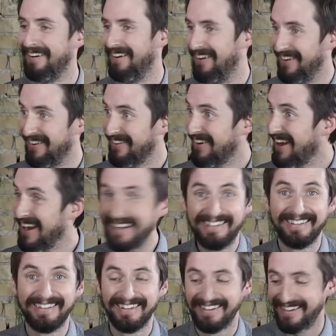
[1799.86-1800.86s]
All
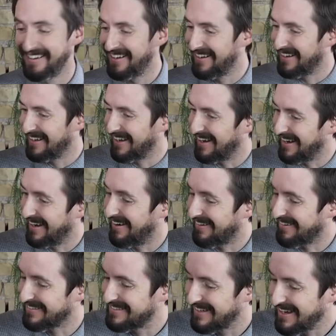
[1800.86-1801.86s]
right,
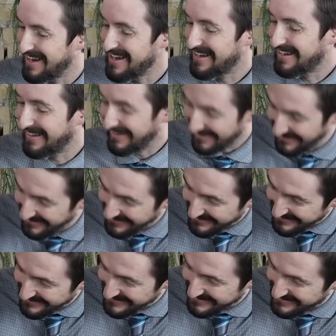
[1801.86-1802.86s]
our tank
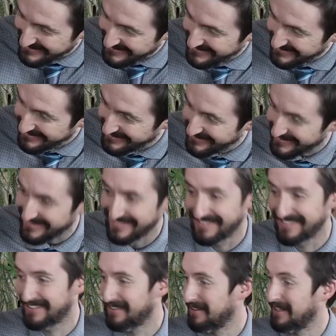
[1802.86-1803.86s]
it's
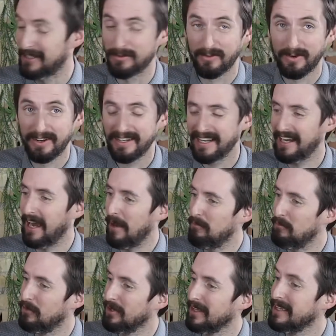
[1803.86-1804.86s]
working.
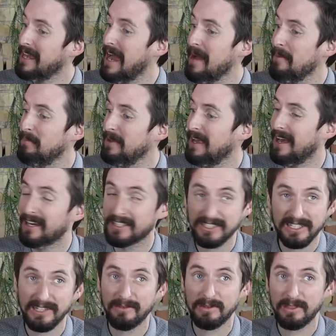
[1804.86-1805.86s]
I'm really happy
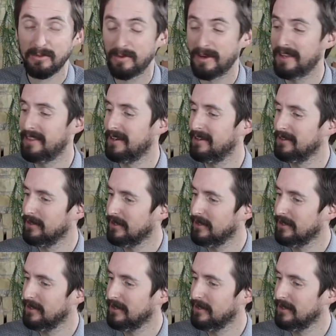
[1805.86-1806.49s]
actually with the way that it